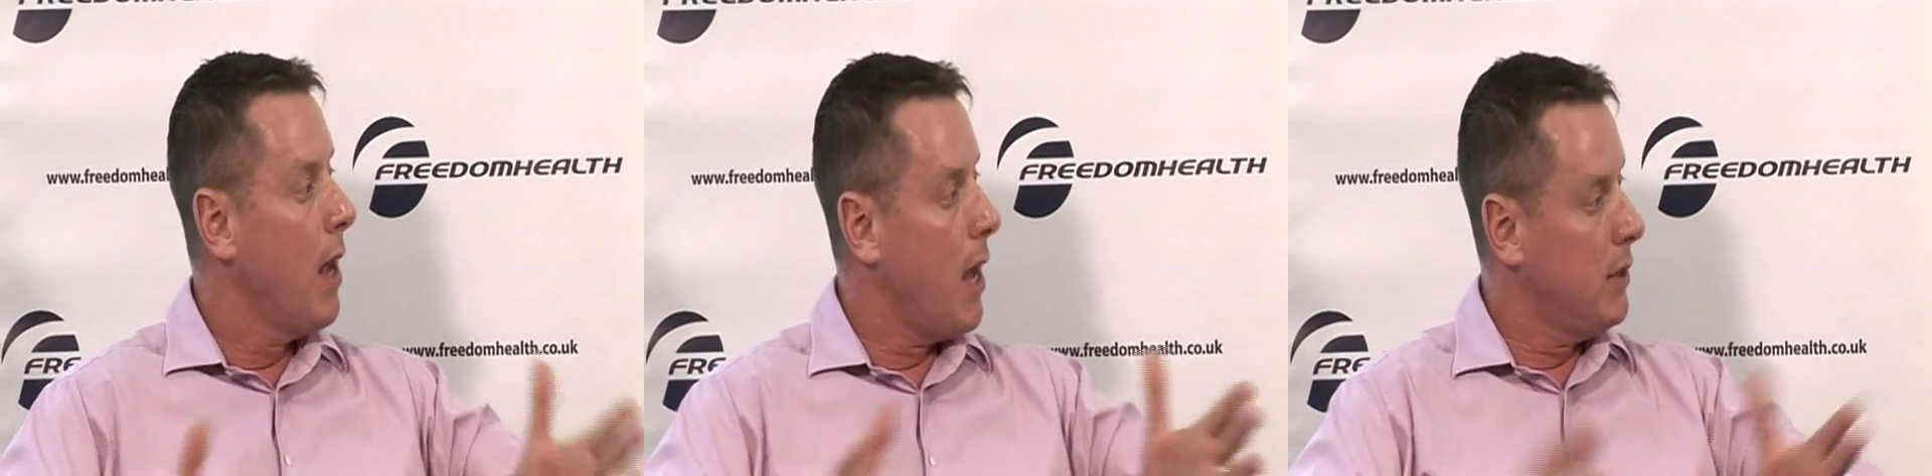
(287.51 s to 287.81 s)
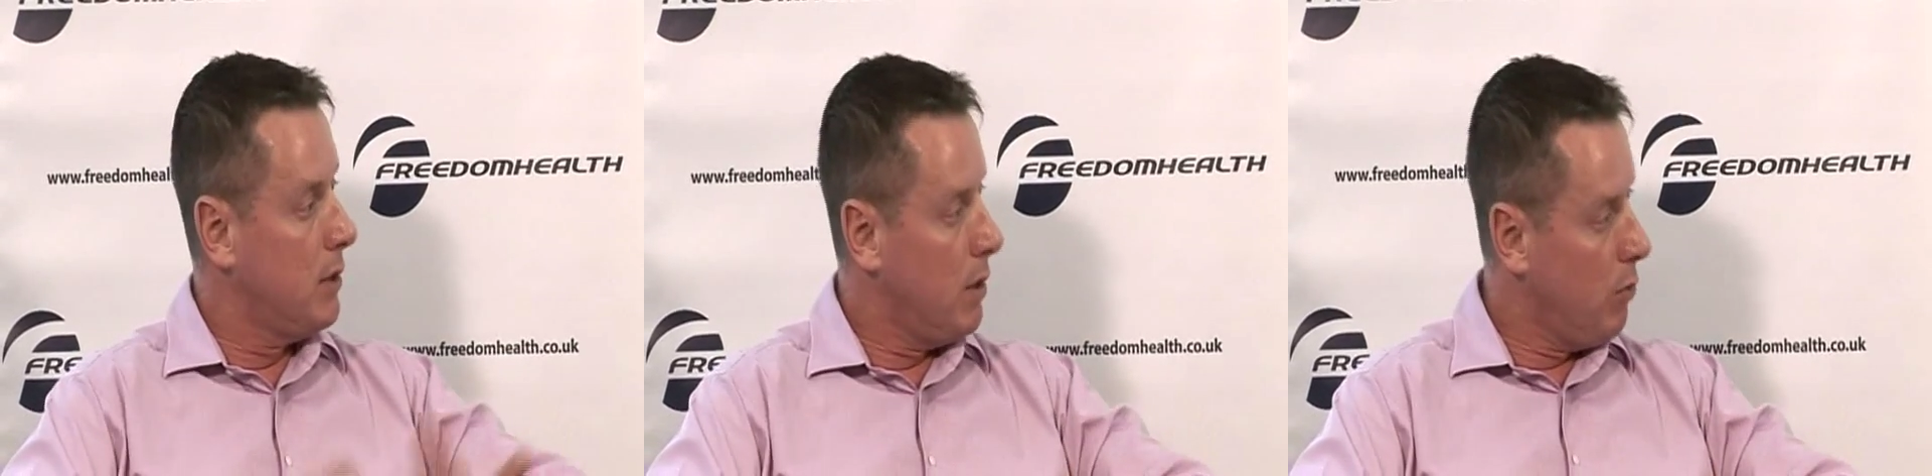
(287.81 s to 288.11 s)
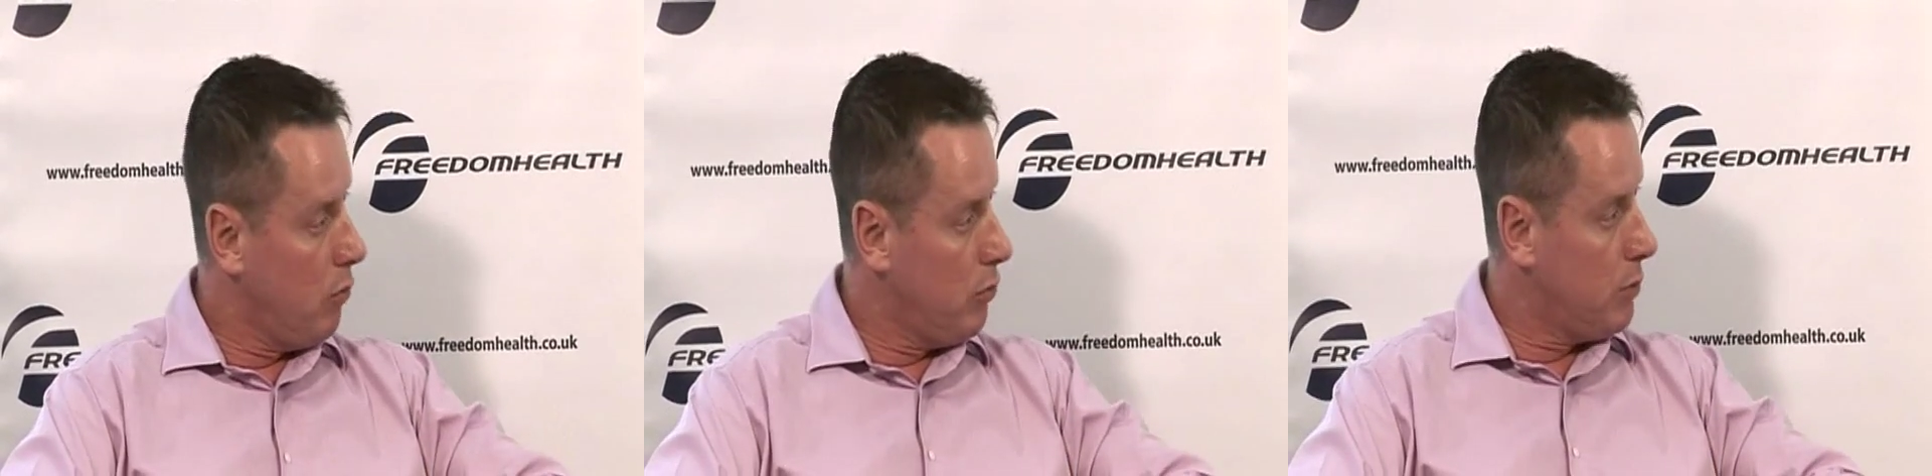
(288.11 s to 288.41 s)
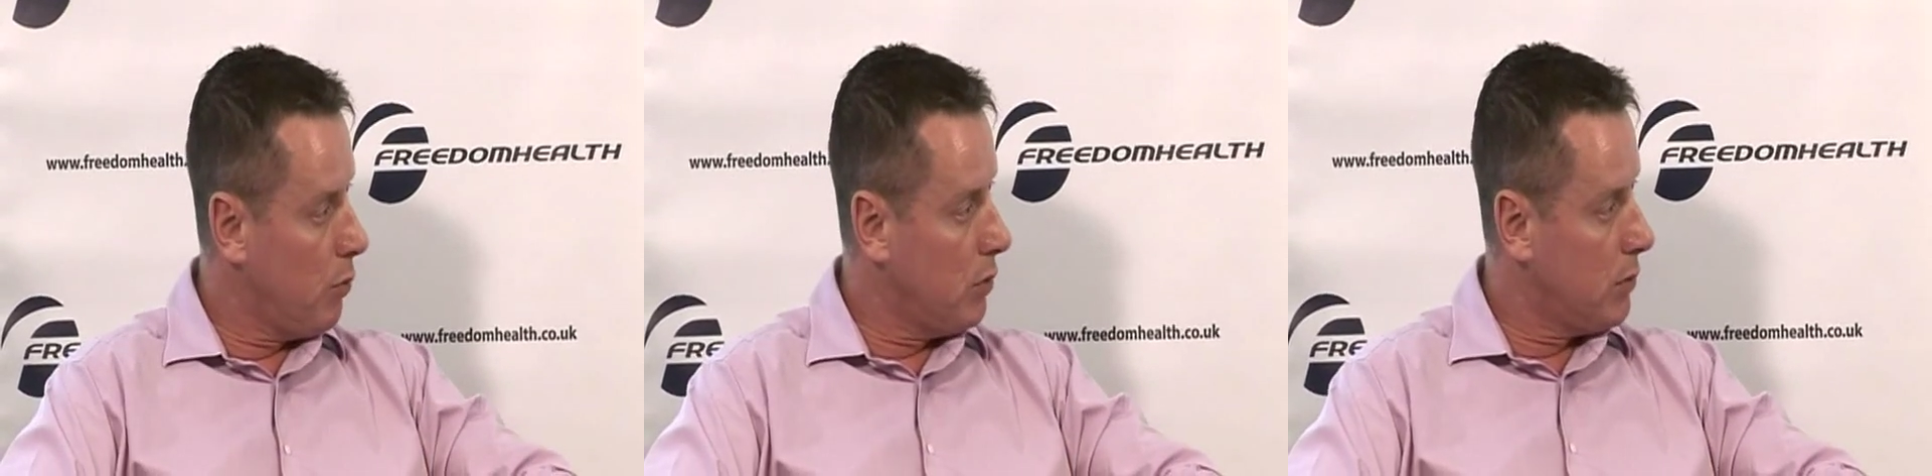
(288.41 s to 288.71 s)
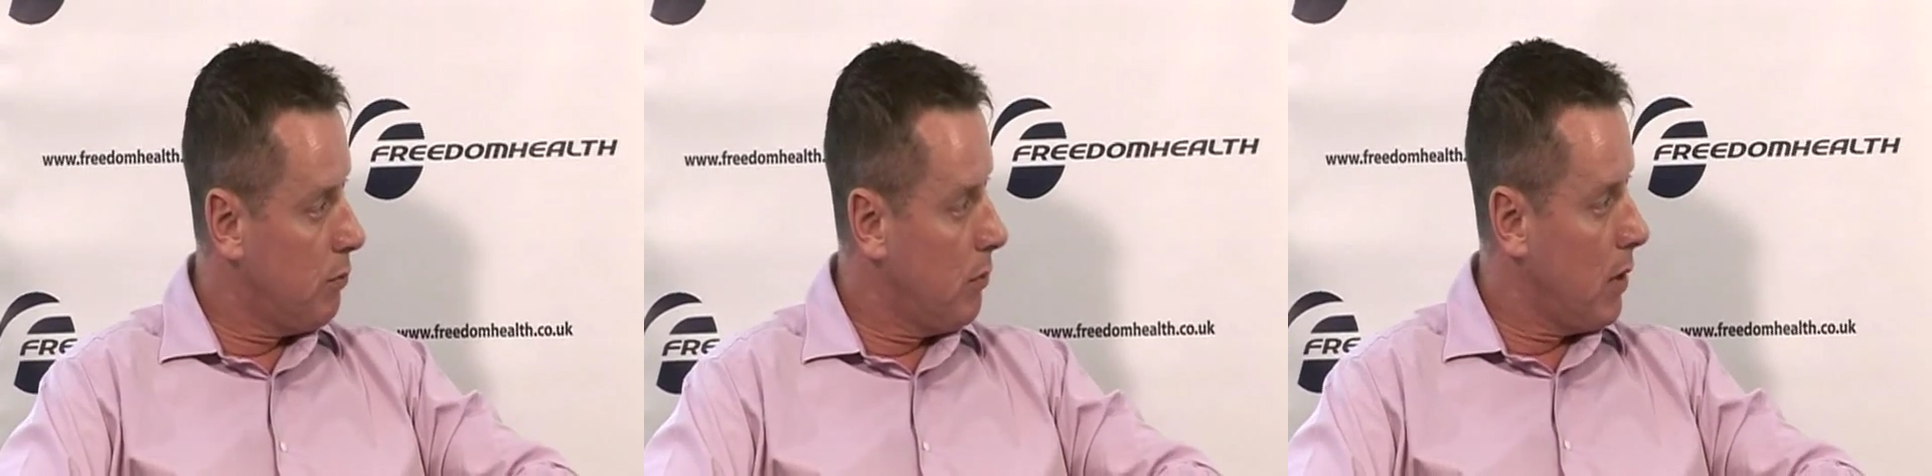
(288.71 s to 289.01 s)
as the immune
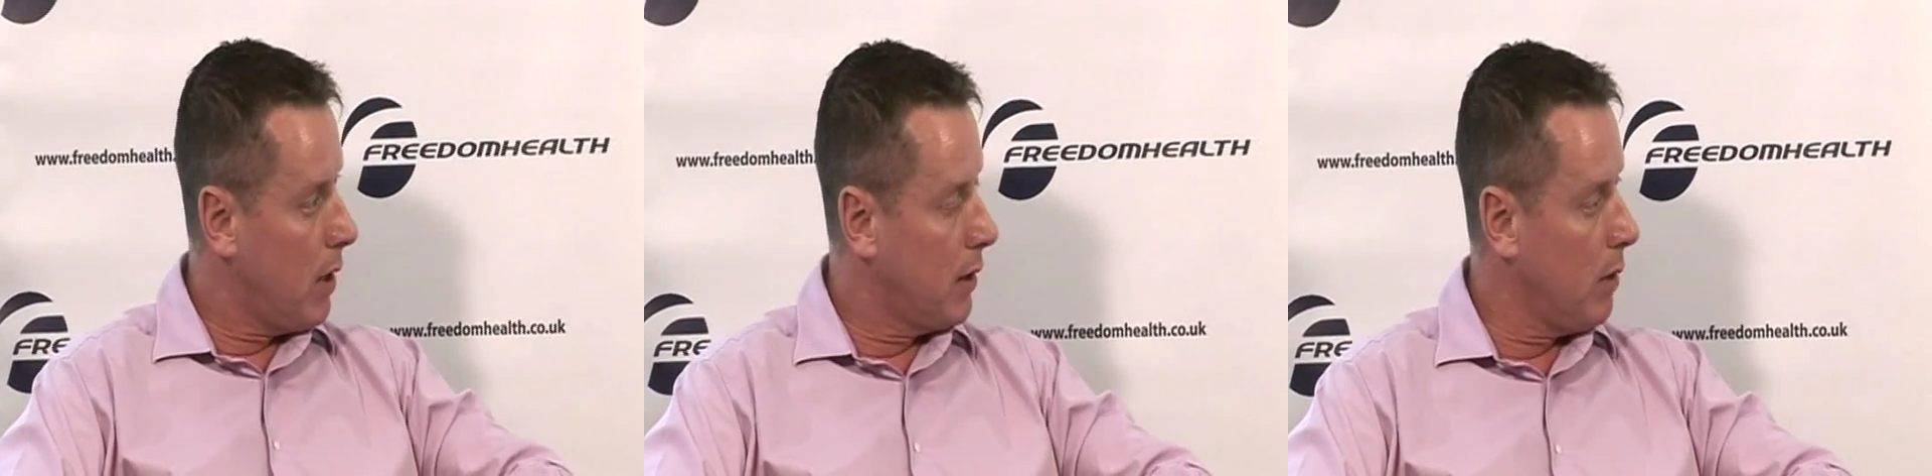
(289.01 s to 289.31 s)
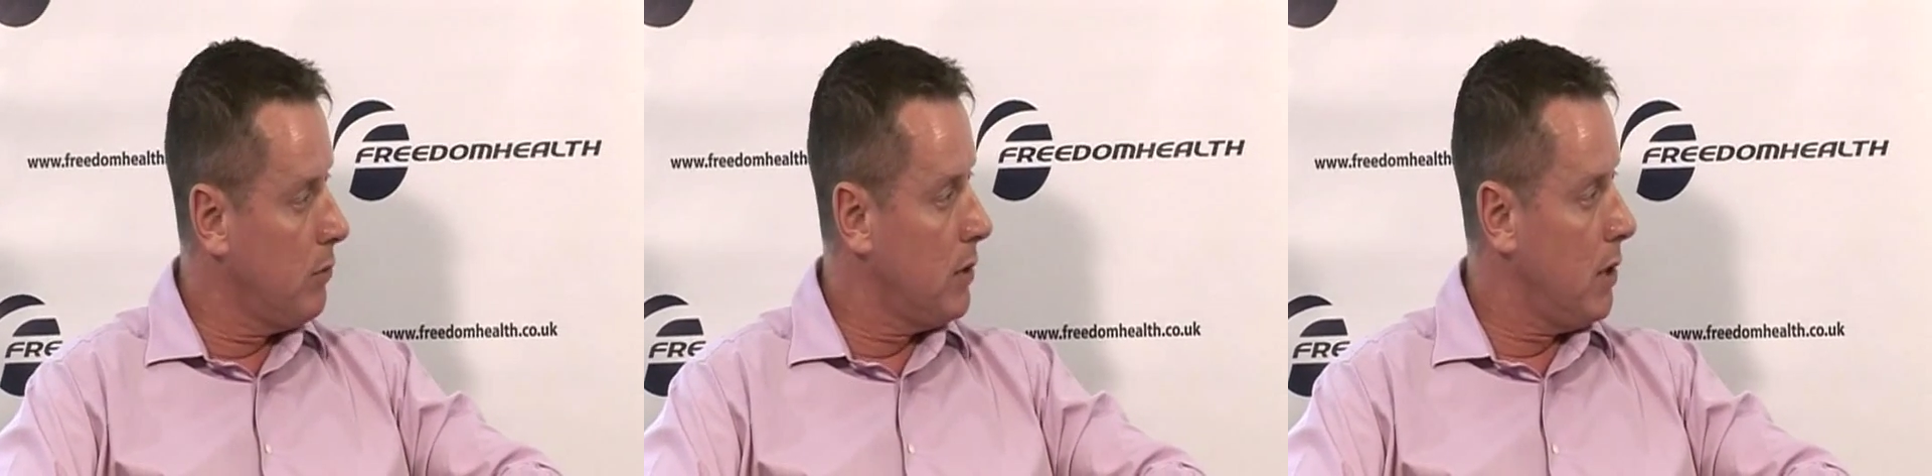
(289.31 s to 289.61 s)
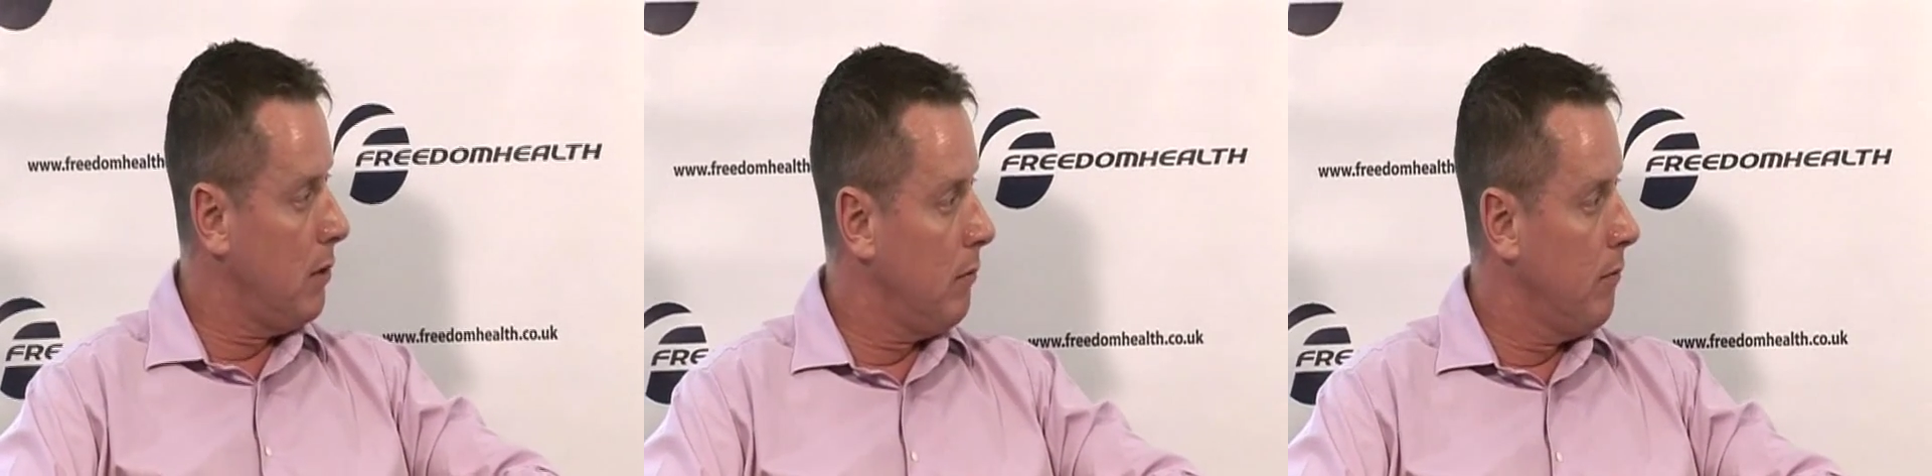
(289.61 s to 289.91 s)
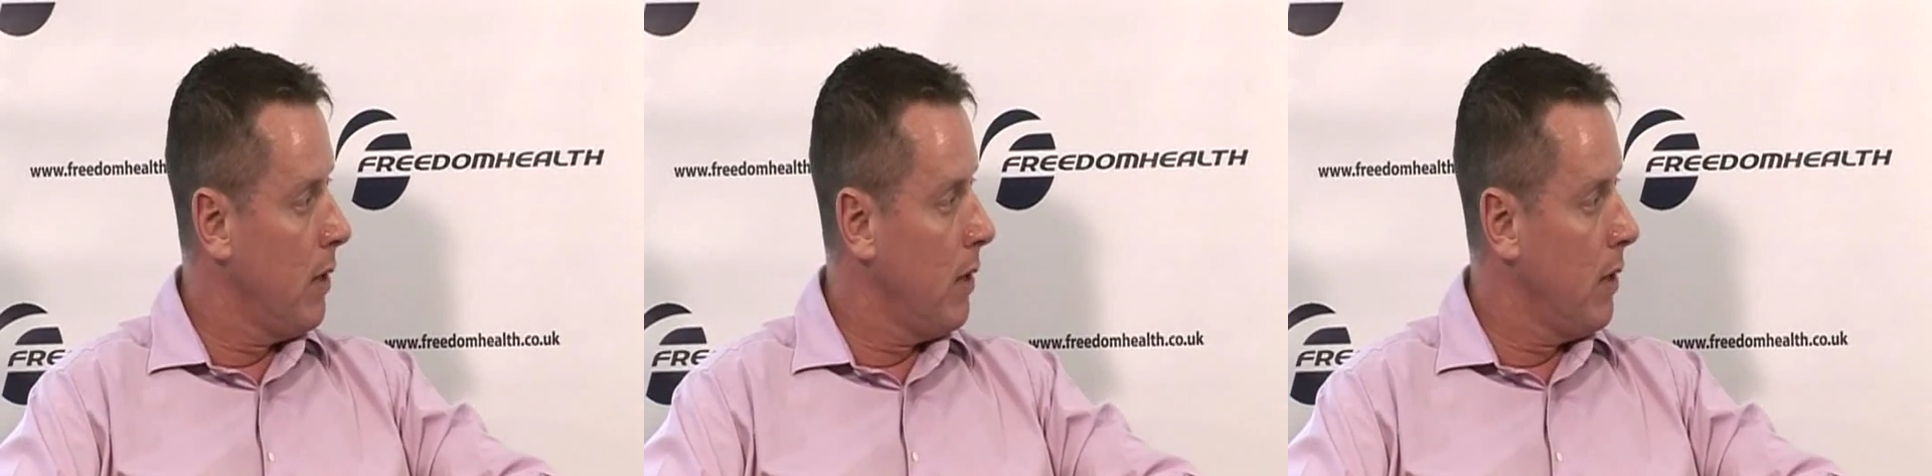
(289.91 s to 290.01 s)
response comes in.